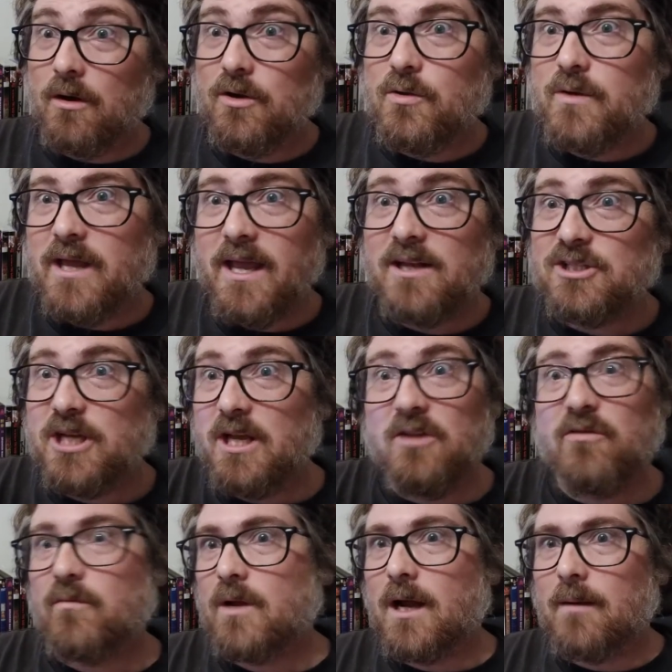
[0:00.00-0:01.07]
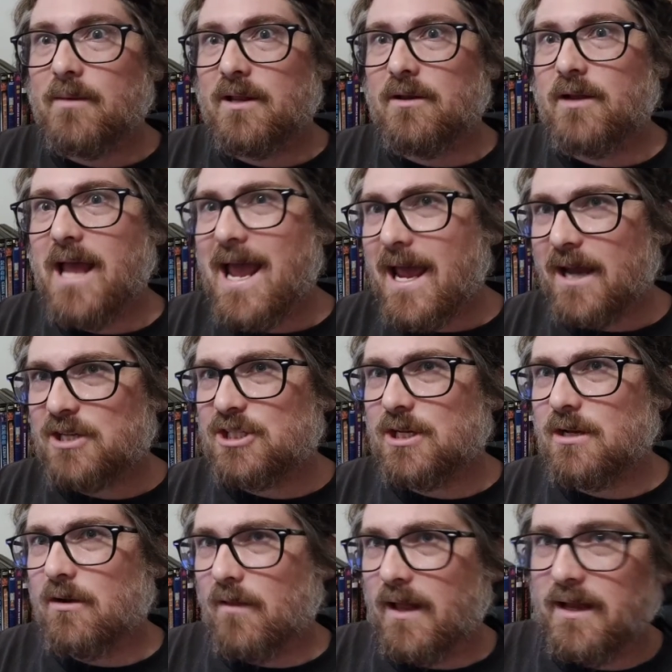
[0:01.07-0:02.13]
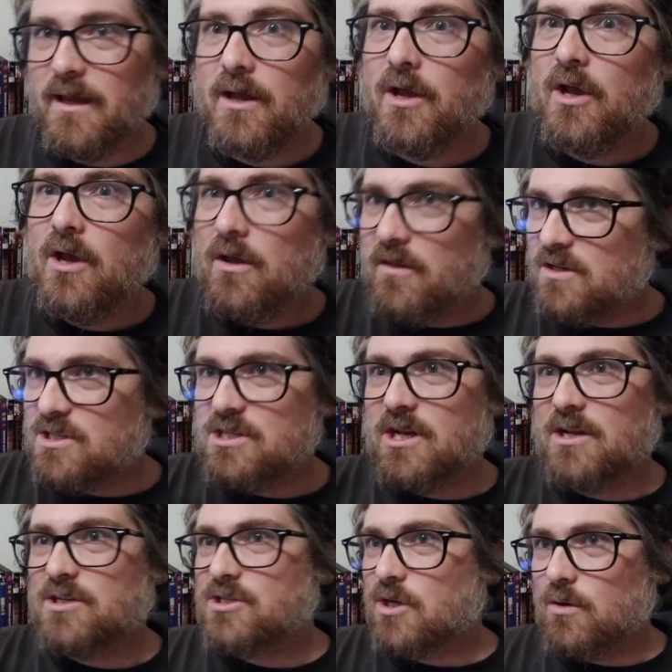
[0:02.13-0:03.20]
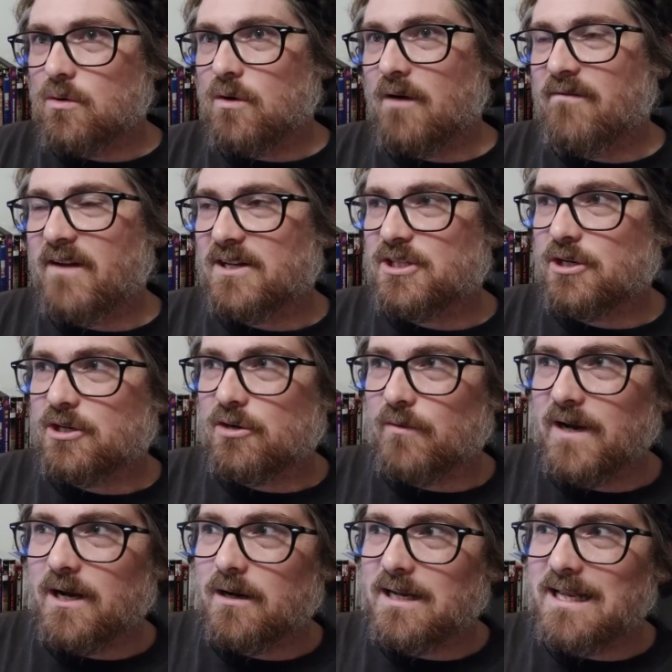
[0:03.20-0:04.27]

oh, you can't change from comedy to action, or, like, this is going to so affect your career.